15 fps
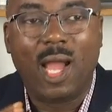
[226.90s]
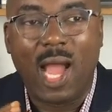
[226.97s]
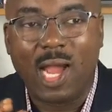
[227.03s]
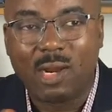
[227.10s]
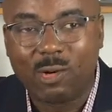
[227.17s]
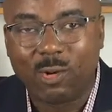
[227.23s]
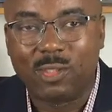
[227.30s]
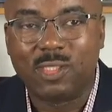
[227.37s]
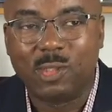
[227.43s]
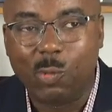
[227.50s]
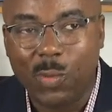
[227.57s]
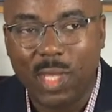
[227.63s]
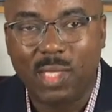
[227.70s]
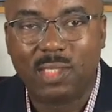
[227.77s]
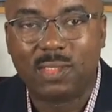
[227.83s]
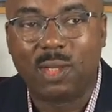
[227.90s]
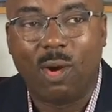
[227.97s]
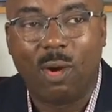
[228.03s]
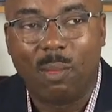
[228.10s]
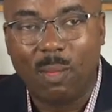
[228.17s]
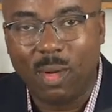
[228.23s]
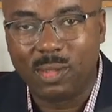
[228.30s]
across the weeks
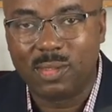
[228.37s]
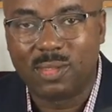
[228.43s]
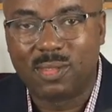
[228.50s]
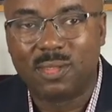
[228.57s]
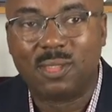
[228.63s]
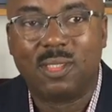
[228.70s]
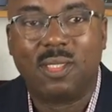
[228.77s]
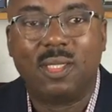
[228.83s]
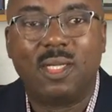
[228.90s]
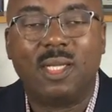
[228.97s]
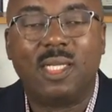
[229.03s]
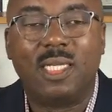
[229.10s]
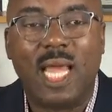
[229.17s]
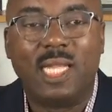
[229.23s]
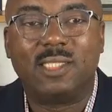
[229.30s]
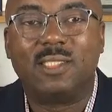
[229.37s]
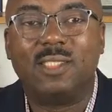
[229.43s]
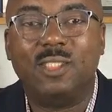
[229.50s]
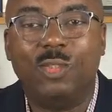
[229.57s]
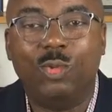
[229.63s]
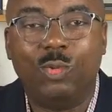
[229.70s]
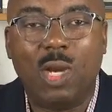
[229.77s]
or months that
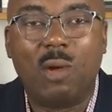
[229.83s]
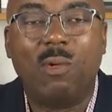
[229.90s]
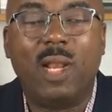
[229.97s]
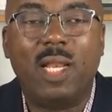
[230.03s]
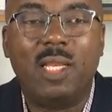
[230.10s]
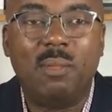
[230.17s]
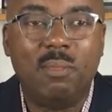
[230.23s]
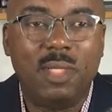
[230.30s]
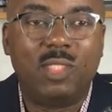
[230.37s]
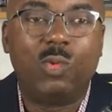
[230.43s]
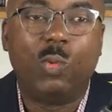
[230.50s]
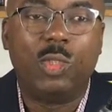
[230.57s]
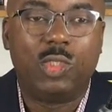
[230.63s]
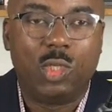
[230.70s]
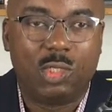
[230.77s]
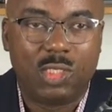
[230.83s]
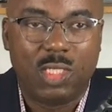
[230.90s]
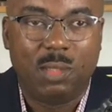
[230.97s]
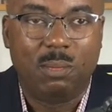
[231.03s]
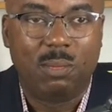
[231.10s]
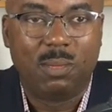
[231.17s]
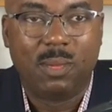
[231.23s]
you regularly meet with your
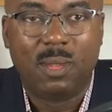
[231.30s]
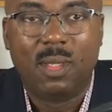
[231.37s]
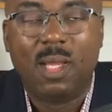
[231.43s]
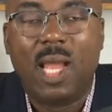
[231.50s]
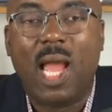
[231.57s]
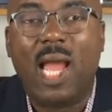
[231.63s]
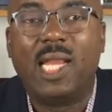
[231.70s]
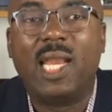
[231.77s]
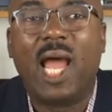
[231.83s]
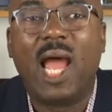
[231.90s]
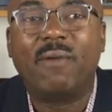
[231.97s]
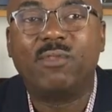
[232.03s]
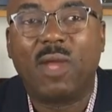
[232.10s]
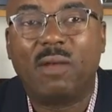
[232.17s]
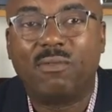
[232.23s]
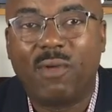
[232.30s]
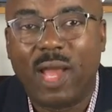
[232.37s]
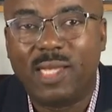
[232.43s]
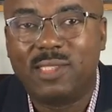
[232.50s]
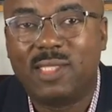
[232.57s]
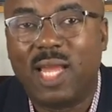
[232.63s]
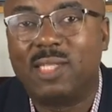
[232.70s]
team. And I have to
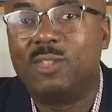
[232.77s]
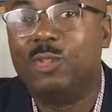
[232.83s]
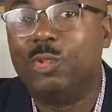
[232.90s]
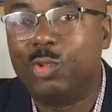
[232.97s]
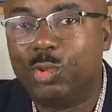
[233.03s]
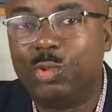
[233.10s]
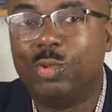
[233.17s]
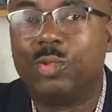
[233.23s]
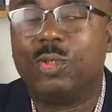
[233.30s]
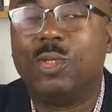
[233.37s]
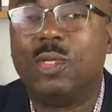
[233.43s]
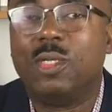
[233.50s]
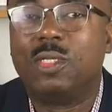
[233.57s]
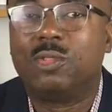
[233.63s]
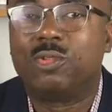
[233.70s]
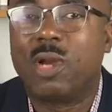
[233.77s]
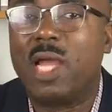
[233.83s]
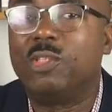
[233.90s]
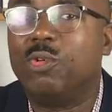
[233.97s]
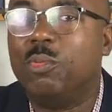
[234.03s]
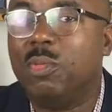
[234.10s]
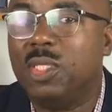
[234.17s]
advise that you should
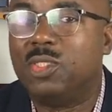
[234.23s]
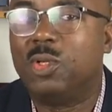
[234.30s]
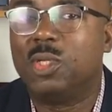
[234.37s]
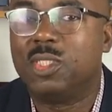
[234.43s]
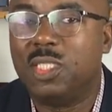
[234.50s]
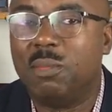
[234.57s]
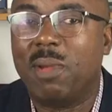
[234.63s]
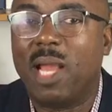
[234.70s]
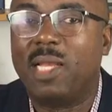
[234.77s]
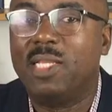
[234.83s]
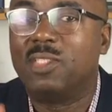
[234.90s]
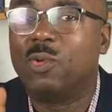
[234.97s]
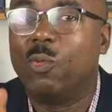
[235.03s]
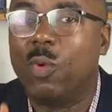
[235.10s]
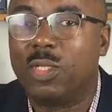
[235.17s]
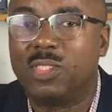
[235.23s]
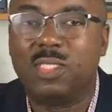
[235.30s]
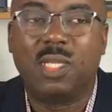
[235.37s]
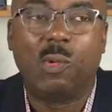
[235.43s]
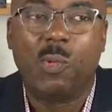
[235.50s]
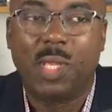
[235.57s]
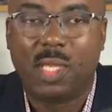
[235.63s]
try to meet your team at least once
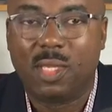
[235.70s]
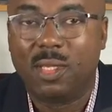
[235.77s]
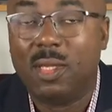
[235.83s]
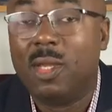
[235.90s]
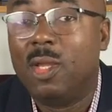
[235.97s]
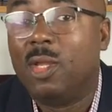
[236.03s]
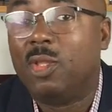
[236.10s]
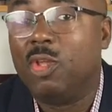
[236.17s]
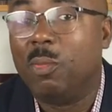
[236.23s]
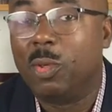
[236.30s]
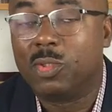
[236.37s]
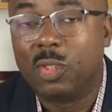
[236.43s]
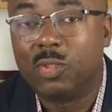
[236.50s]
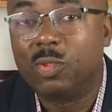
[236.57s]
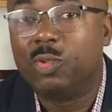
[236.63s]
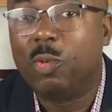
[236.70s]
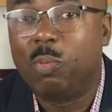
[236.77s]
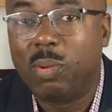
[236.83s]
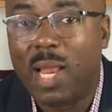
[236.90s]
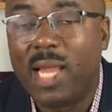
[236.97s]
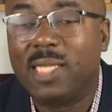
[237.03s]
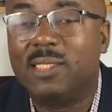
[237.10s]
in a week. You must also
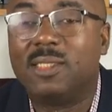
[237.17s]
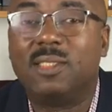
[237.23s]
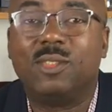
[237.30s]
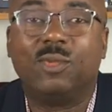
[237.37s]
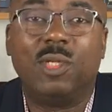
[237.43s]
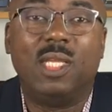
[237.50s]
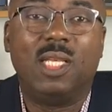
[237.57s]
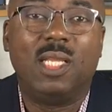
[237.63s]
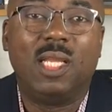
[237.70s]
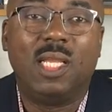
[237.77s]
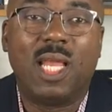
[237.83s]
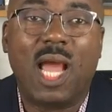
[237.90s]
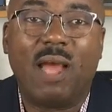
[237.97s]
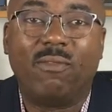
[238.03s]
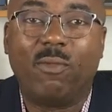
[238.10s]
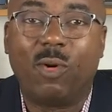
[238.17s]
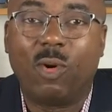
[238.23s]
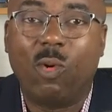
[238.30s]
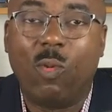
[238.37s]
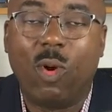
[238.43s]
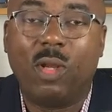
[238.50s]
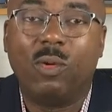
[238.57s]
plan to either have
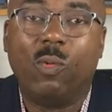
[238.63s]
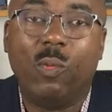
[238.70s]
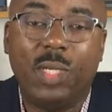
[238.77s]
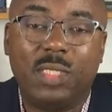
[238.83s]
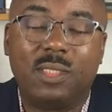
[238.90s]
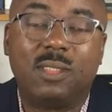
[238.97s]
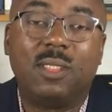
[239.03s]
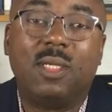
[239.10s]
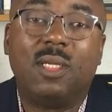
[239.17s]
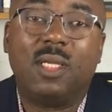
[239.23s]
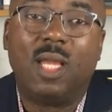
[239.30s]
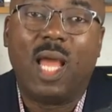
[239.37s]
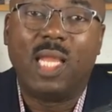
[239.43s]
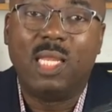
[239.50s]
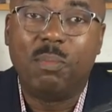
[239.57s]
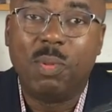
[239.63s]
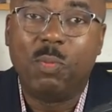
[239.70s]
one-on-one with the